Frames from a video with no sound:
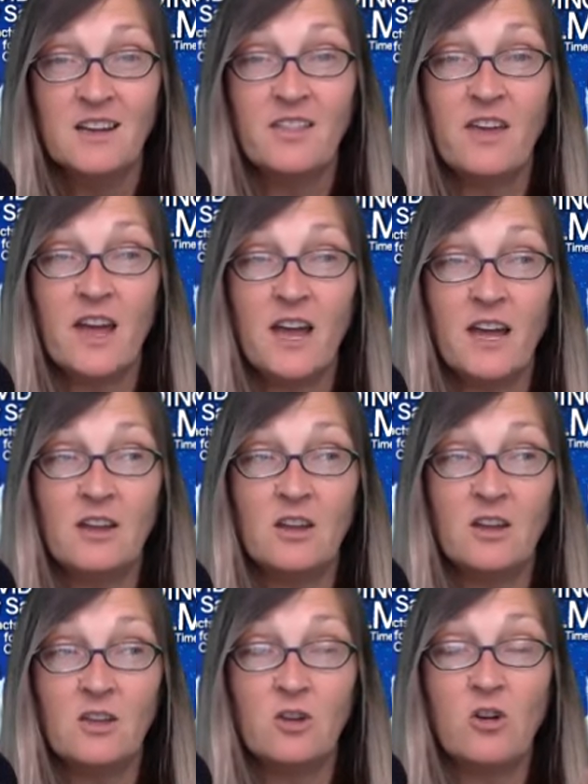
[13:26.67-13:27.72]
that
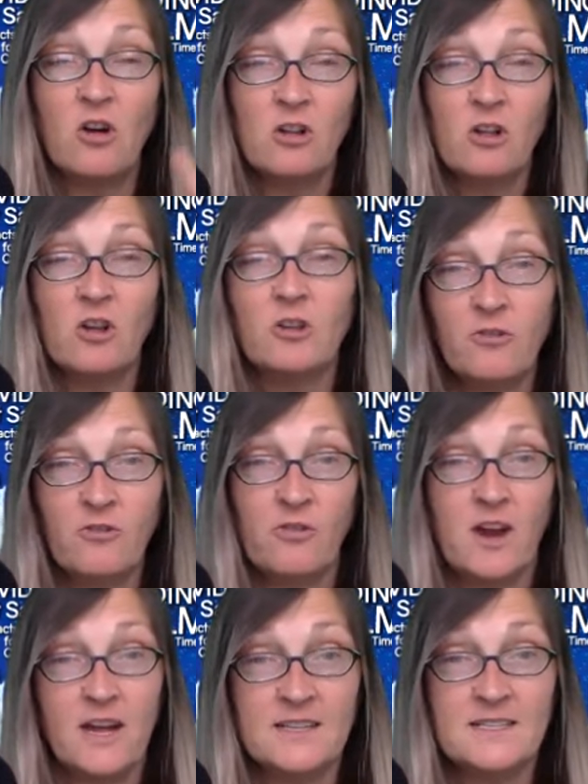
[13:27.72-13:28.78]
you call all your
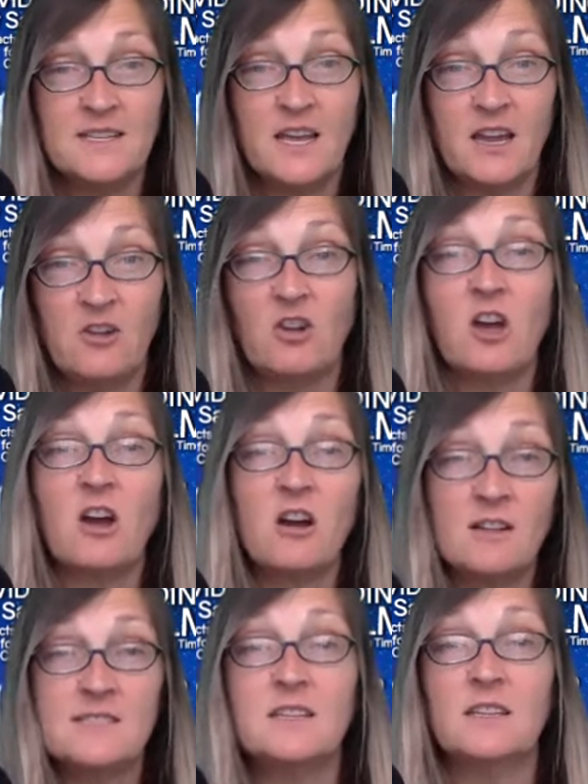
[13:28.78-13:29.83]
friends and you're
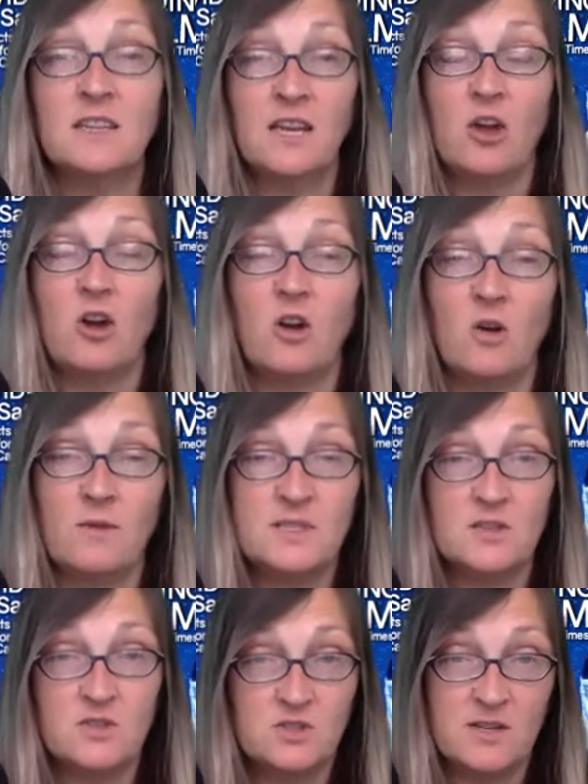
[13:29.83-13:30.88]
constantly, oh, I'm
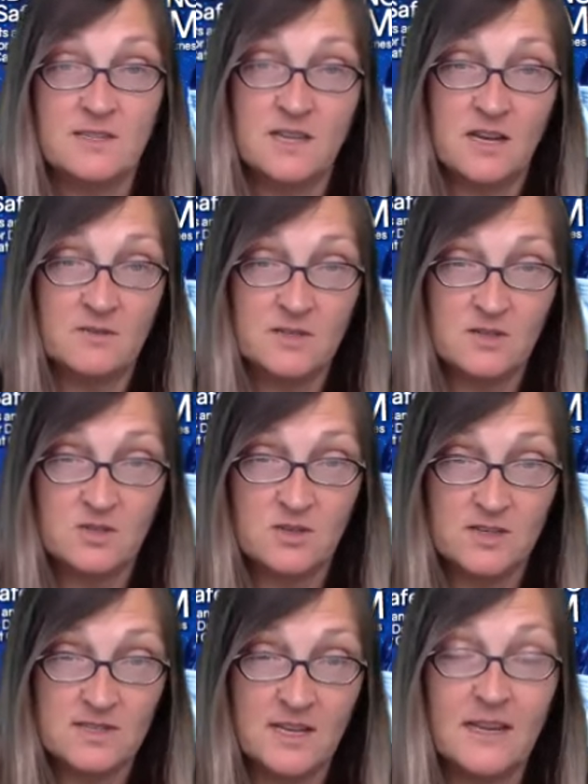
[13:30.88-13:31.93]
so stressed out, I'm so
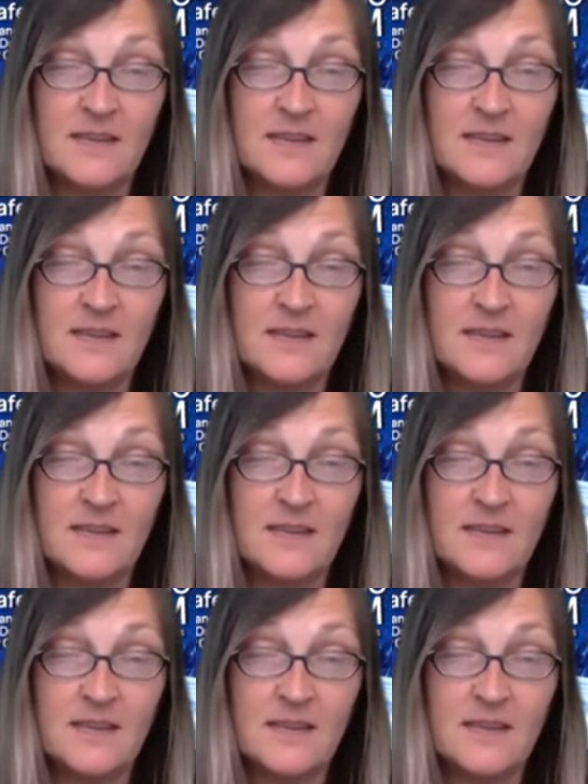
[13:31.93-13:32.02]
stressed out.